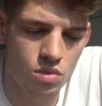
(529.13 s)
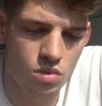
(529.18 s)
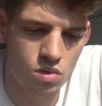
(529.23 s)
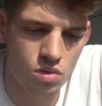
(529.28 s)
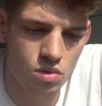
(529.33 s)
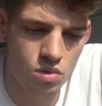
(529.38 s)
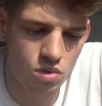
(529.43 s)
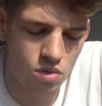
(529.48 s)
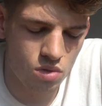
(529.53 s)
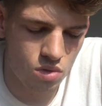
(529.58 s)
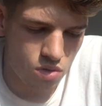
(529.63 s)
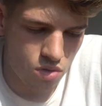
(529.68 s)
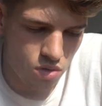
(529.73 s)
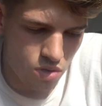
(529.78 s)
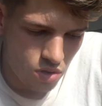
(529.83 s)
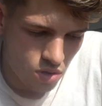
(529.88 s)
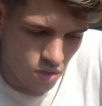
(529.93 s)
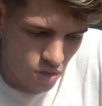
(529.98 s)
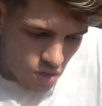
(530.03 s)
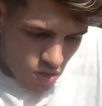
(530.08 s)

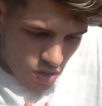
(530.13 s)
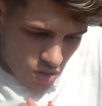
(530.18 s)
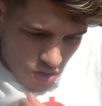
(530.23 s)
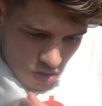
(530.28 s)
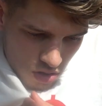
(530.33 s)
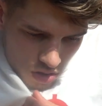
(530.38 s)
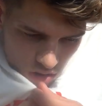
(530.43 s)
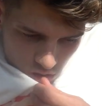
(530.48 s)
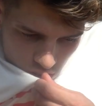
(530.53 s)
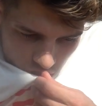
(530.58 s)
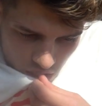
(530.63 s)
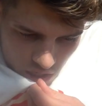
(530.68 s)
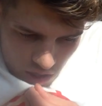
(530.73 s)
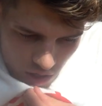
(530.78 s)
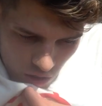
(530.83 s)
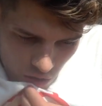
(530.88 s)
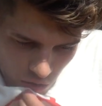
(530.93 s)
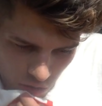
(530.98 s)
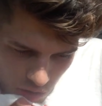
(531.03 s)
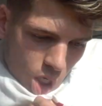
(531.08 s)
Hello?
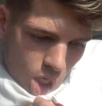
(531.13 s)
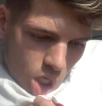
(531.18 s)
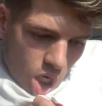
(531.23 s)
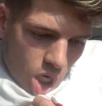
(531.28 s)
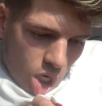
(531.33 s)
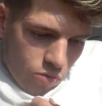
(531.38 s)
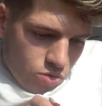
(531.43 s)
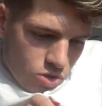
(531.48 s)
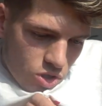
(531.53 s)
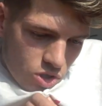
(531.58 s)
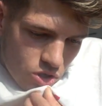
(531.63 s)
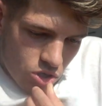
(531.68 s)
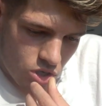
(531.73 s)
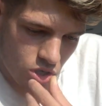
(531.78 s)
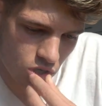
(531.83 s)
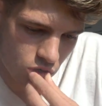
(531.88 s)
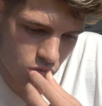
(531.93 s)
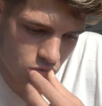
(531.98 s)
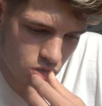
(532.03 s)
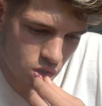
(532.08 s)
Hello. I've just
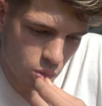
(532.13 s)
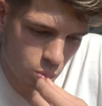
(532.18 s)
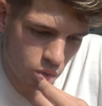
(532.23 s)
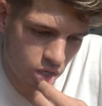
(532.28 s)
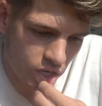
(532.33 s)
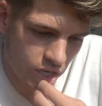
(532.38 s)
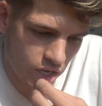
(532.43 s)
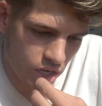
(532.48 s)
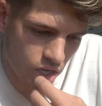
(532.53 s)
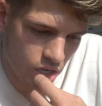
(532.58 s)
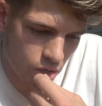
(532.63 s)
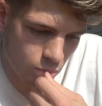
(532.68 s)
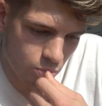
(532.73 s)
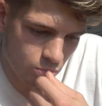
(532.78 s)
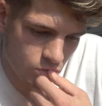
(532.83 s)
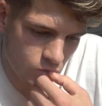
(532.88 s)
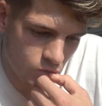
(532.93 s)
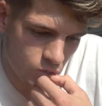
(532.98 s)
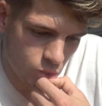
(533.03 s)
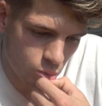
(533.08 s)
gone onto my,
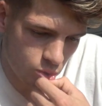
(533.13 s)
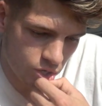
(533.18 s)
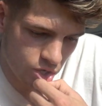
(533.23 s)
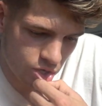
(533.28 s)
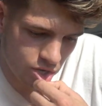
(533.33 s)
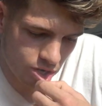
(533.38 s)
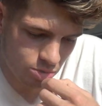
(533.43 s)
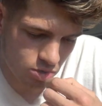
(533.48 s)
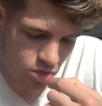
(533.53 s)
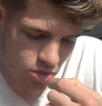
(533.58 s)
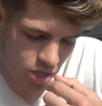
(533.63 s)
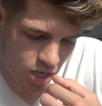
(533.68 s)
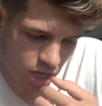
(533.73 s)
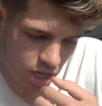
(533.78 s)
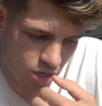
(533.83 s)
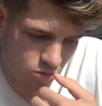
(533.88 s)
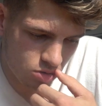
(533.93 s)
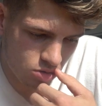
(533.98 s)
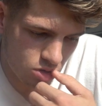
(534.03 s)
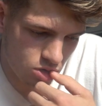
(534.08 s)
um, you know, my crypto
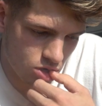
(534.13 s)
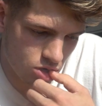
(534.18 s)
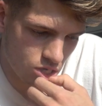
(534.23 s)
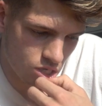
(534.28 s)
account.